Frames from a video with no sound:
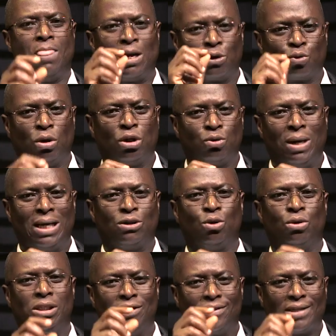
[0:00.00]
That's what we are
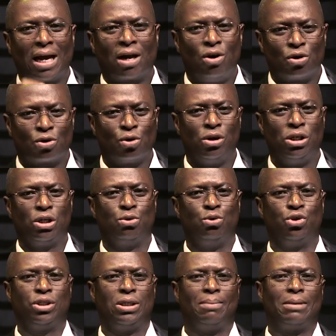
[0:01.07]
told in 2
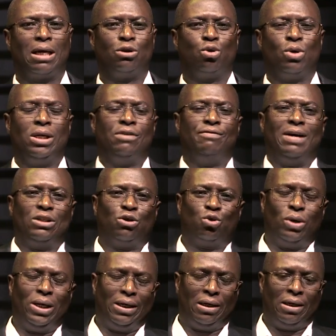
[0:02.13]
Chronicles chapter 20, verse
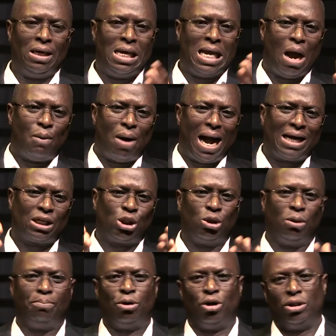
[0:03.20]
20. Our
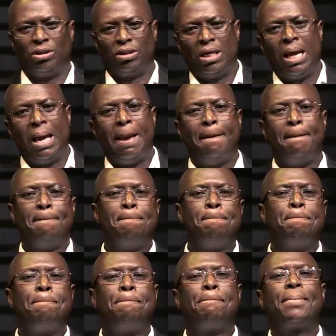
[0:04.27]
action point:
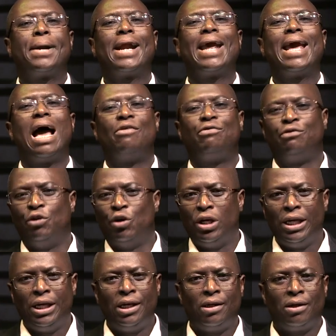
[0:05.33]

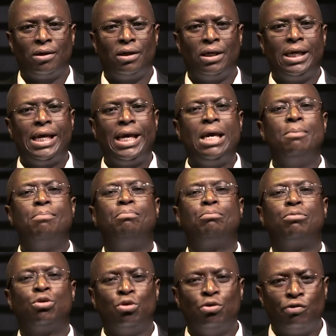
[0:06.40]
prayerfully
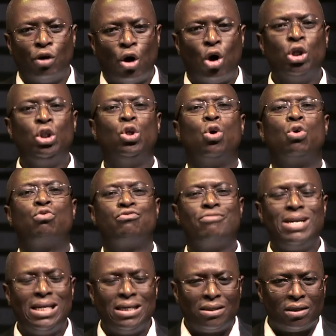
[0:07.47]
improve on your
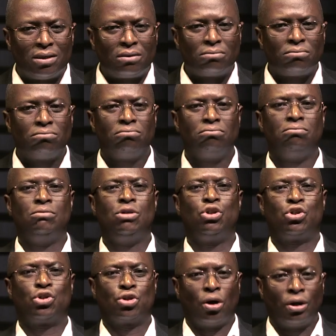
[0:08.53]
reading,
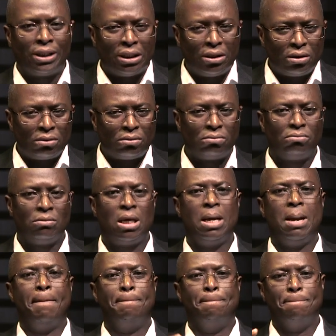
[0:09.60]
studying,
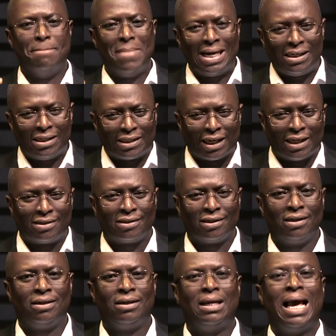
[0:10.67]

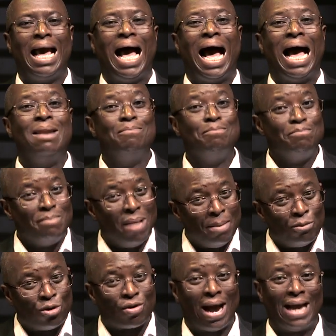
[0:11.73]
meditating and
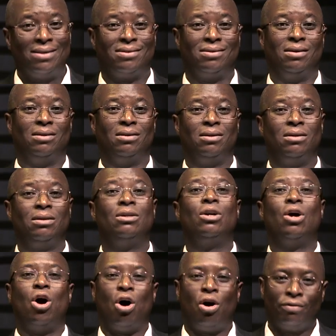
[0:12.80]
memorizing
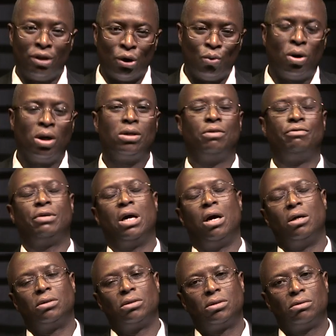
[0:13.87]
of the word of
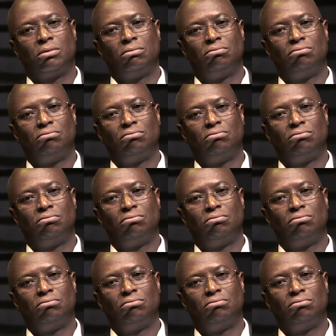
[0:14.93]
God.